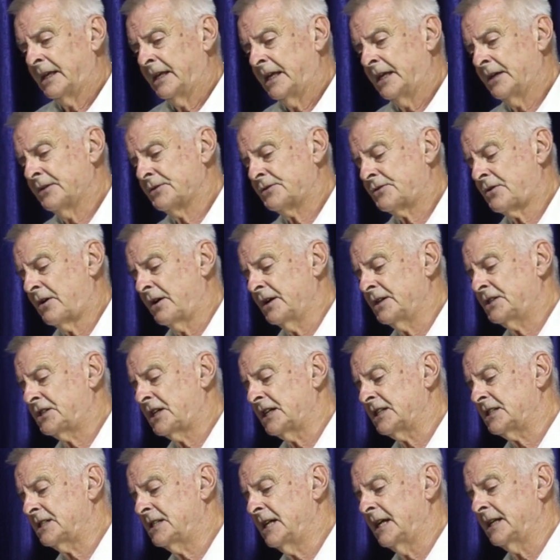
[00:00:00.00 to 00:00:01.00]
He was growing
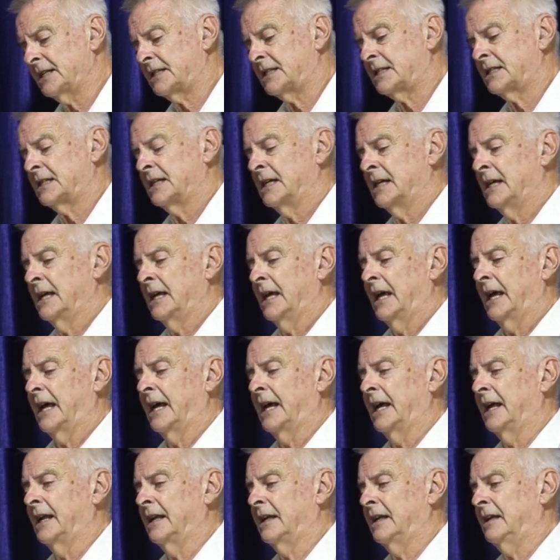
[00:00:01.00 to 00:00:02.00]
chestnuts
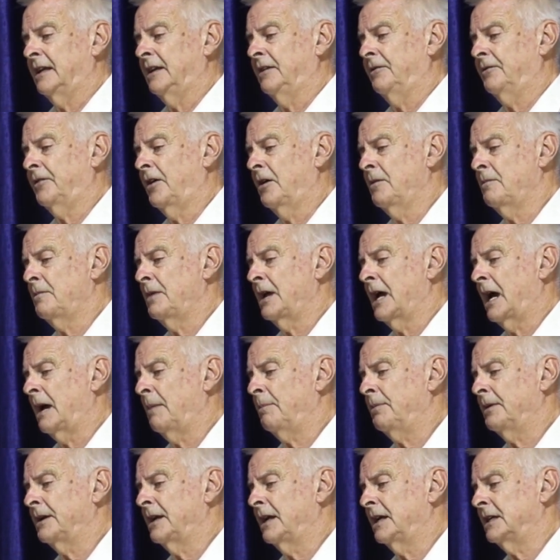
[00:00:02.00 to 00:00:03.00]
and he phoned me
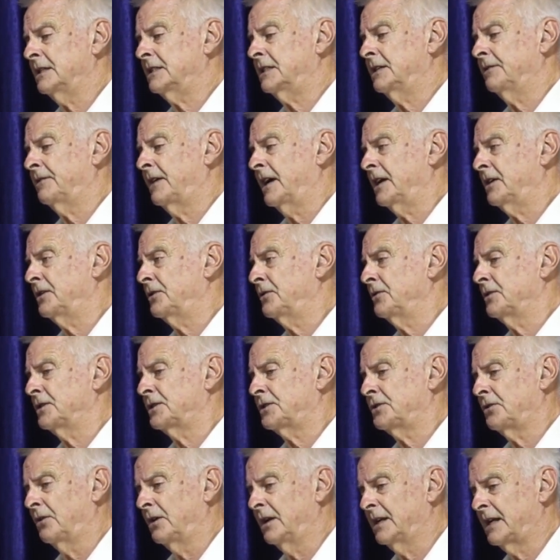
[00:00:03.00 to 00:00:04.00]
up and asked if I could do a
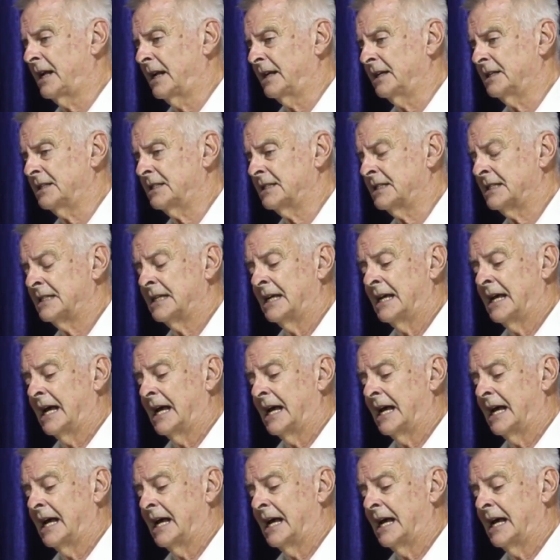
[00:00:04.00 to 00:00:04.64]
soil analysis.